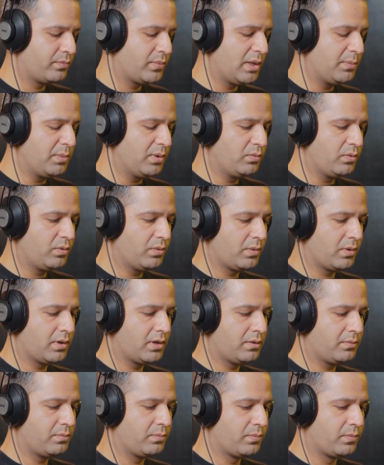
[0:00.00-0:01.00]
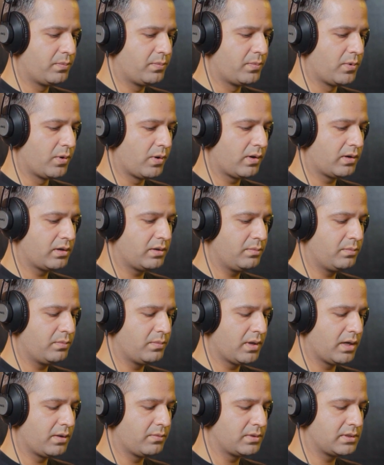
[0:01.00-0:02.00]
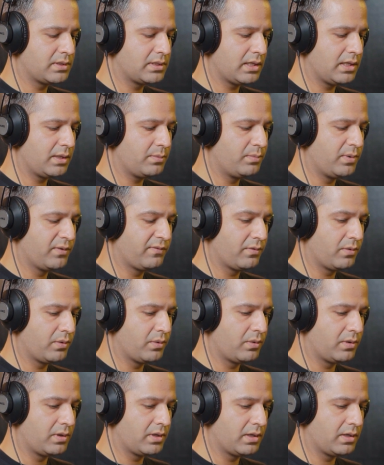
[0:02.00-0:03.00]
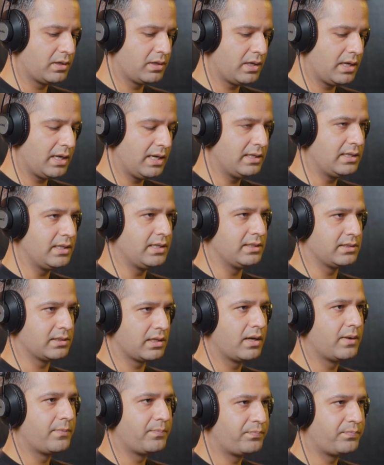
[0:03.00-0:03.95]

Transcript: people who were born, I would say, before 80s,